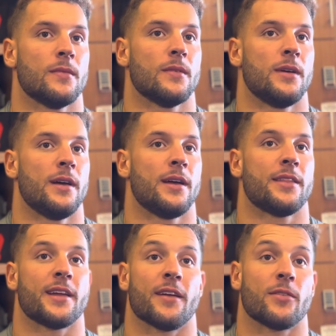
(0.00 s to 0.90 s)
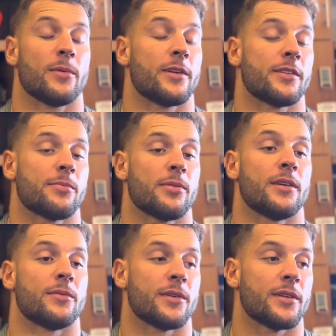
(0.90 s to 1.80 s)
I think everybody's
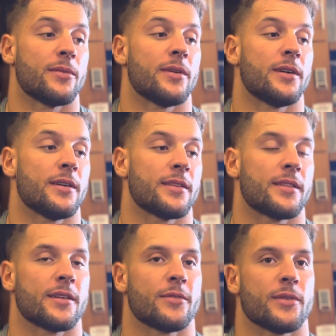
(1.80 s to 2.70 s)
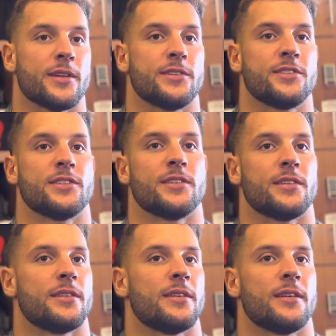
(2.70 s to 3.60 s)
playing really well. I think Ridge and,
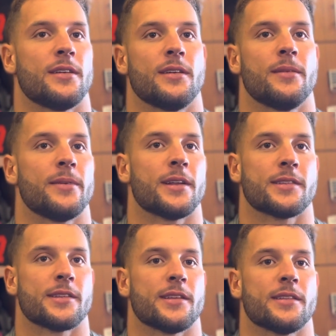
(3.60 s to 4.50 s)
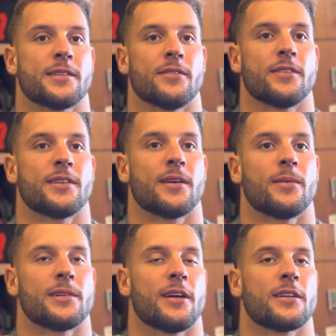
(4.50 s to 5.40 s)
I mean, I say this every time
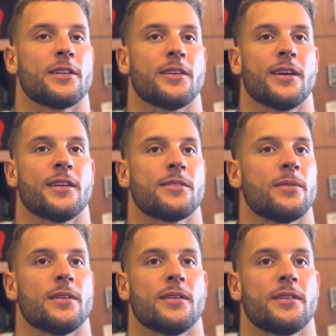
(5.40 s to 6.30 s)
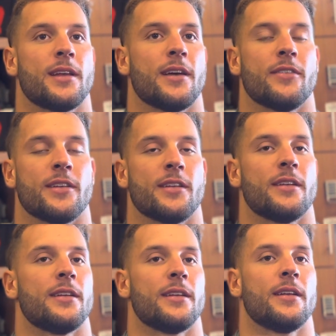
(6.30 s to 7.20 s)
I talk to you guys, but
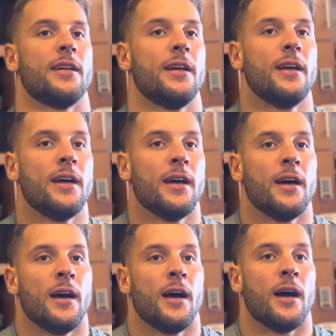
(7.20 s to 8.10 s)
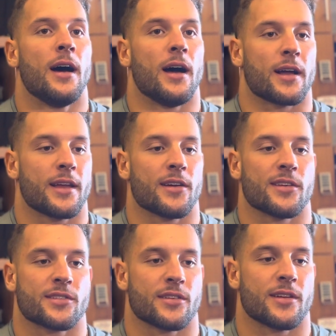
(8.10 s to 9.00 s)
Kevin and
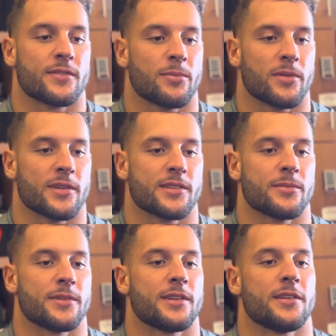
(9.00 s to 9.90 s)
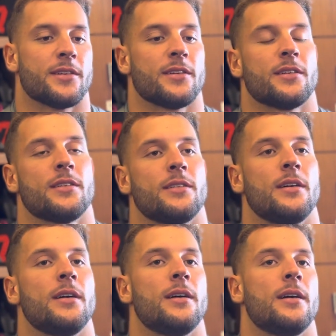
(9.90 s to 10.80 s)
Kerry's going to have to play some interior.
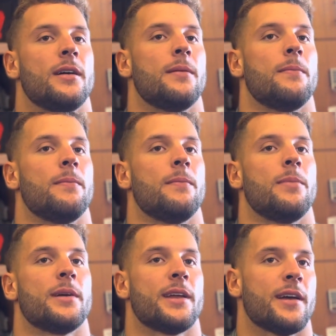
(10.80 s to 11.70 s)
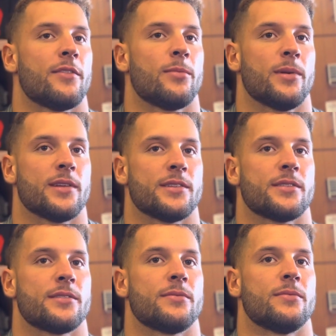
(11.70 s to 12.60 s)
But yeah,
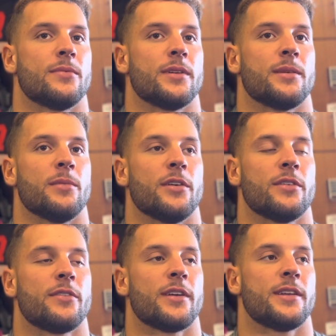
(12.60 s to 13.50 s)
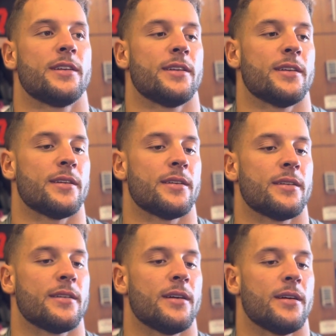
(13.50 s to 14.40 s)
everybody's really motivated and
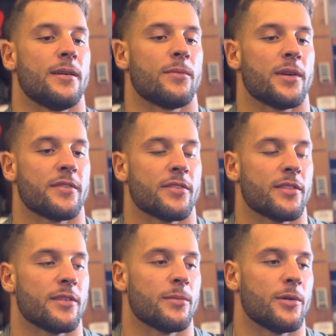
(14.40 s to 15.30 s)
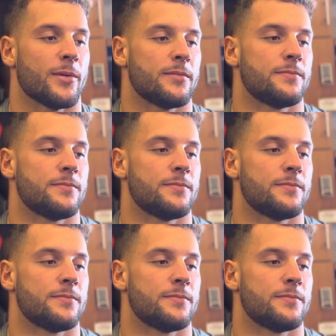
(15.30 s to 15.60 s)
ready for their moment.